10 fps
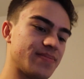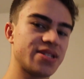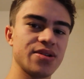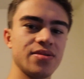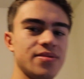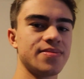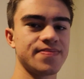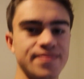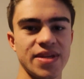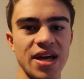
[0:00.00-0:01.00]
I'm still
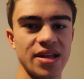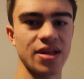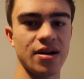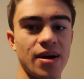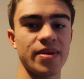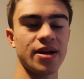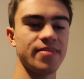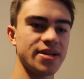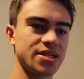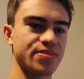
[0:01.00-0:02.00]
getting there. I mean, I
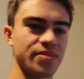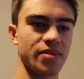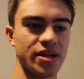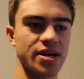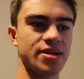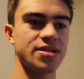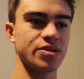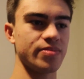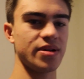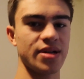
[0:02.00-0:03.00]
met someone Monday,
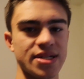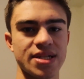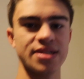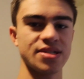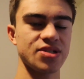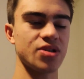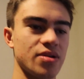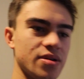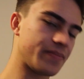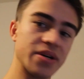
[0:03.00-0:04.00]
so I mean, I guess that's a
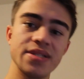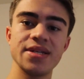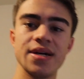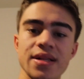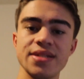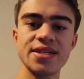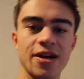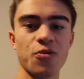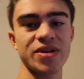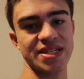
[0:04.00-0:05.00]
start, but uh, let's see
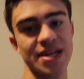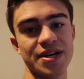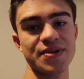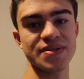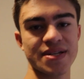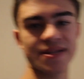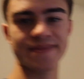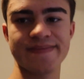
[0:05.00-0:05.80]
how Wednesday goes.